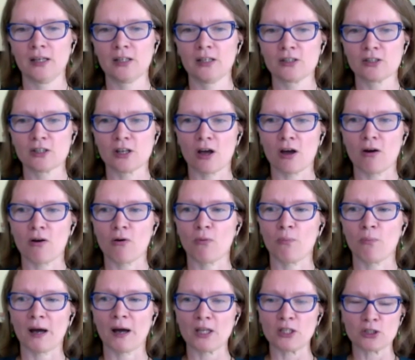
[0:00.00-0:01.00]
So
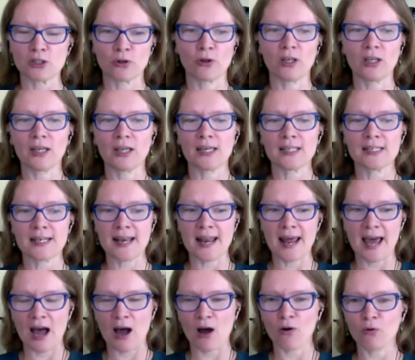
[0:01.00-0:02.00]
by doing it
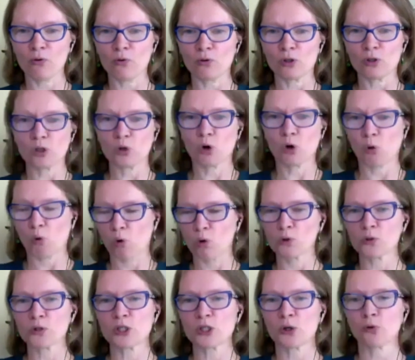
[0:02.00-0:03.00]
now, you are
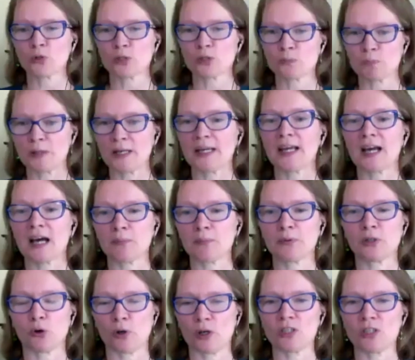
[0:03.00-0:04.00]
also speeding up
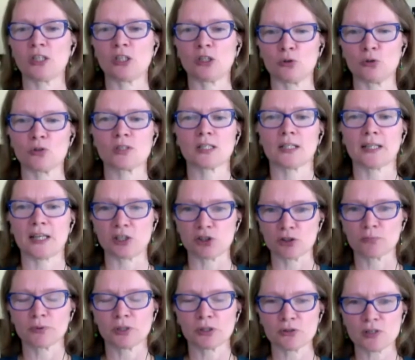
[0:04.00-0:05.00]
your ADU
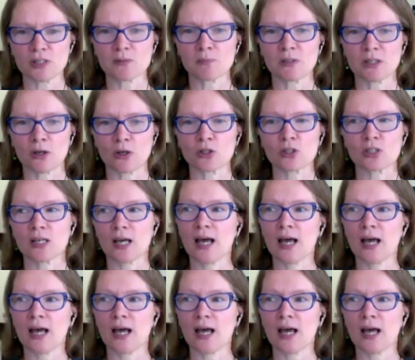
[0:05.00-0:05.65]
installation process because